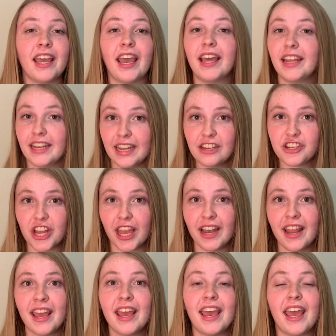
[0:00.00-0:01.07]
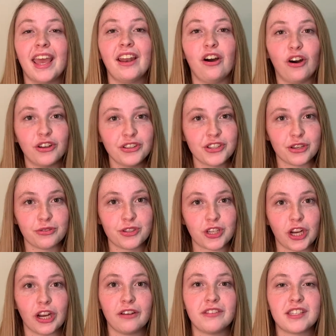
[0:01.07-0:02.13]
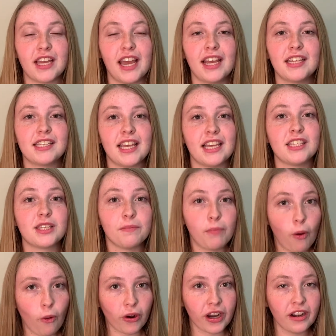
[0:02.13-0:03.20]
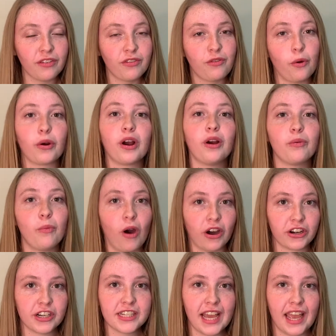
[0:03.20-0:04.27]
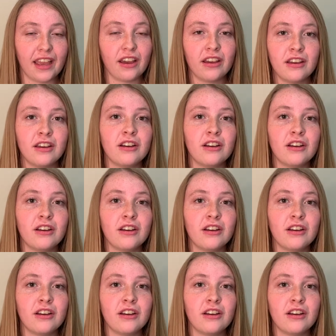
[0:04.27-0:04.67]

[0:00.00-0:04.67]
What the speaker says: In addition, it also serves as a support for our water tank.